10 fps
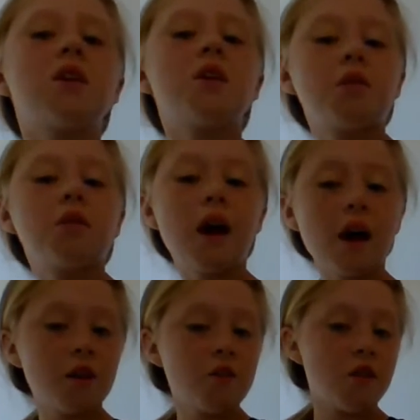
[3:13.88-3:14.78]
so
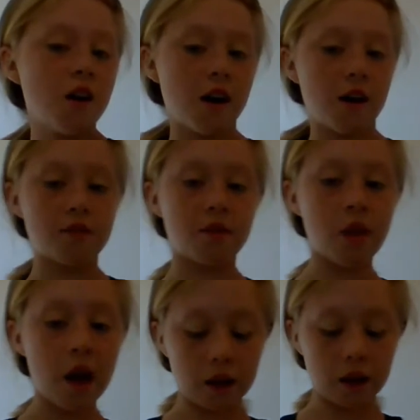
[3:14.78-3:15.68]
now I have
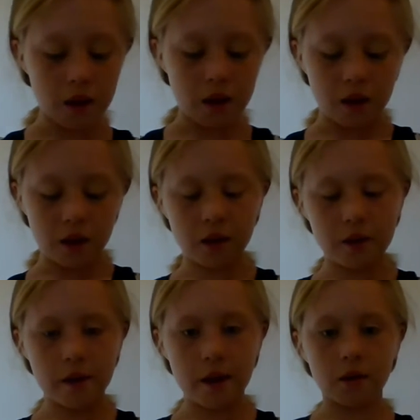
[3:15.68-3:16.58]
that,
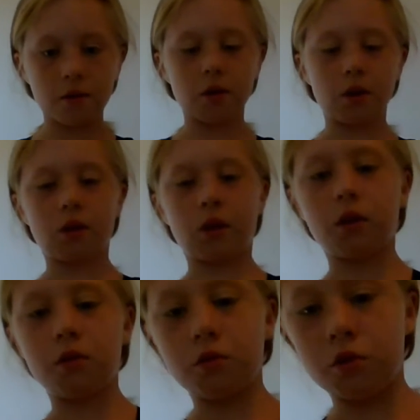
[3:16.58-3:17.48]
and now that I'm
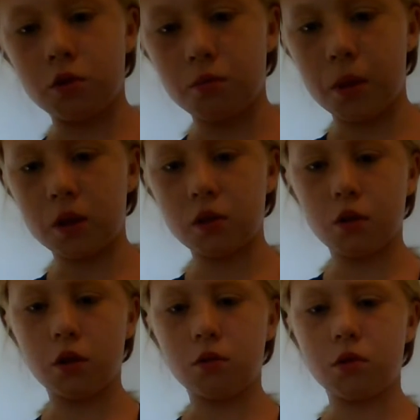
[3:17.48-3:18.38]
gonna just
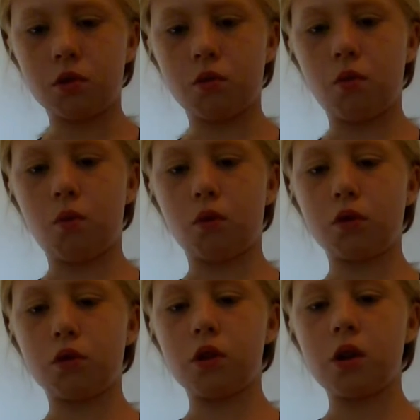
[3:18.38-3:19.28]
basically use this
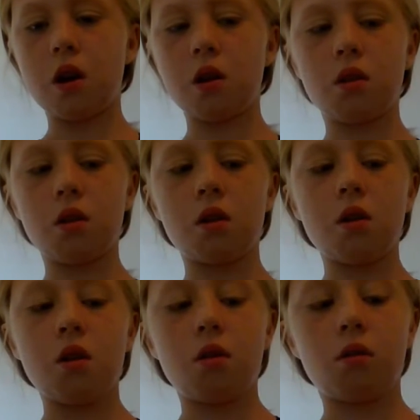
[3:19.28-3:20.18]
orangey color
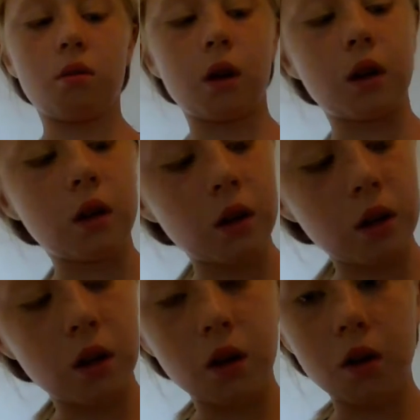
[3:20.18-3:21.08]
right
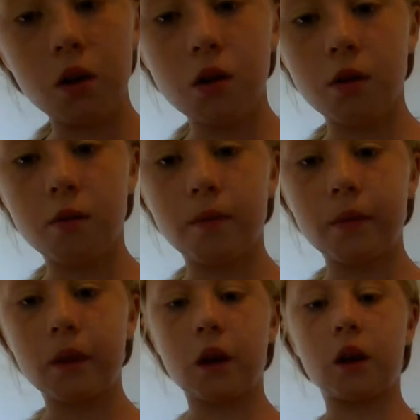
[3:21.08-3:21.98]
here,
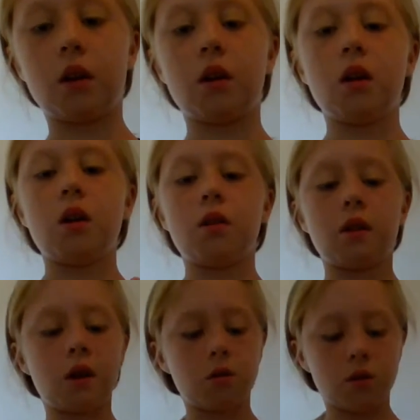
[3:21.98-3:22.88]
and um,
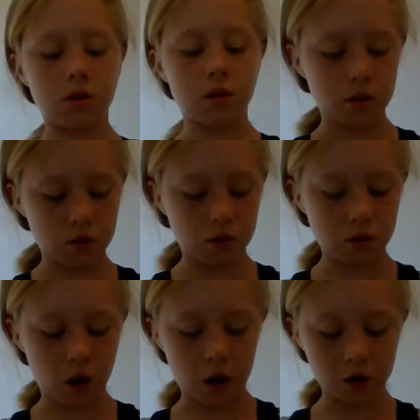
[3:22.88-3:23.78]
that one
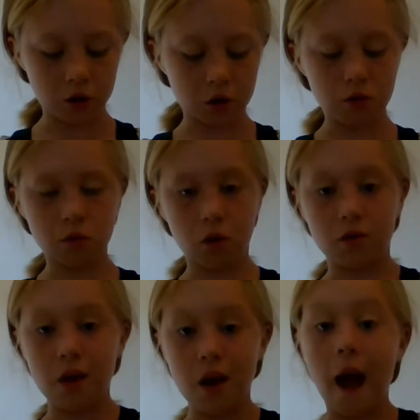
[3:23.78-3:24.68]
I just use
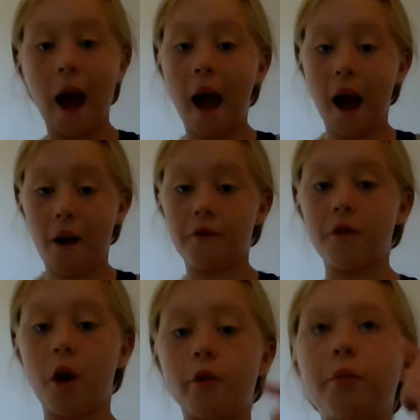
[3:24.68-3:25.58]
on half
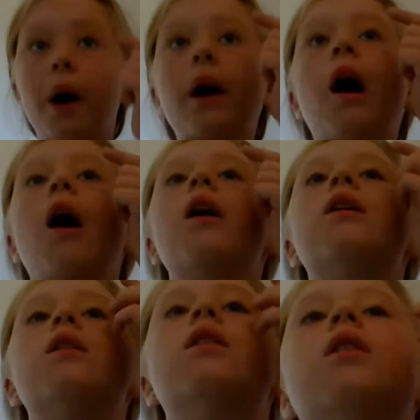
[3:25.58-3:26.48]
of my eye.